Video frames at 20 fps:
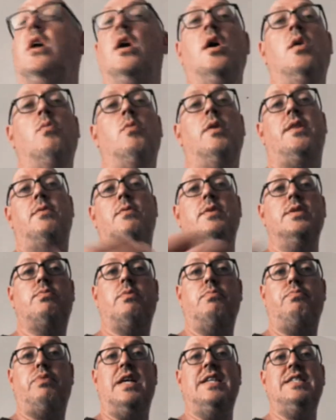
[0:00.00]
where there is
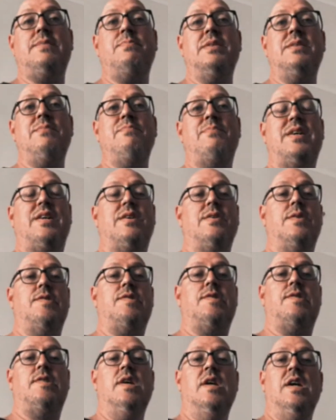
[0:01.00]
replacement
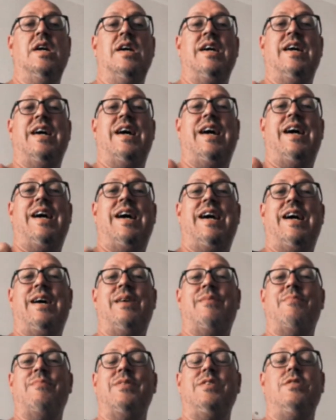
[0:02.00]
because
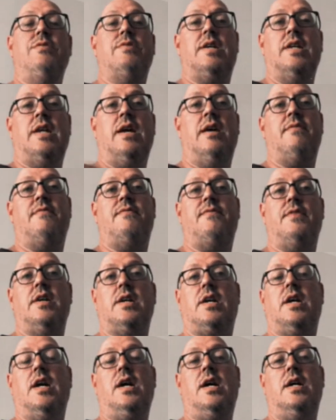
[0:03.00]
you can have a
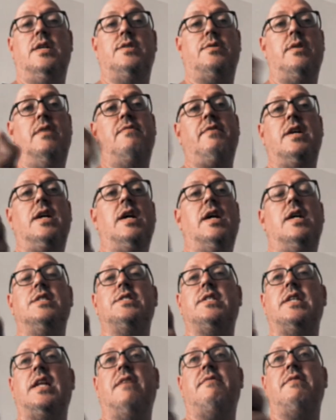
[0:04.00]
card. So every card is
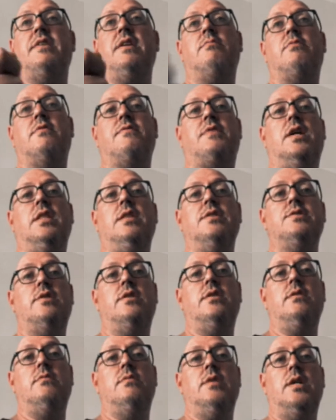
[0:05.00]
going to have a number of colors on
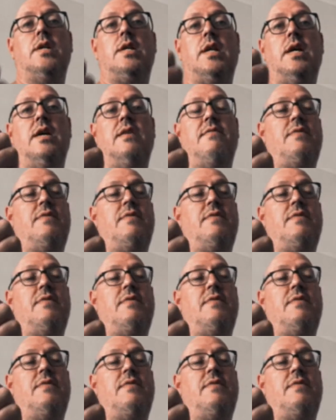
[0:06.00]
it. You can have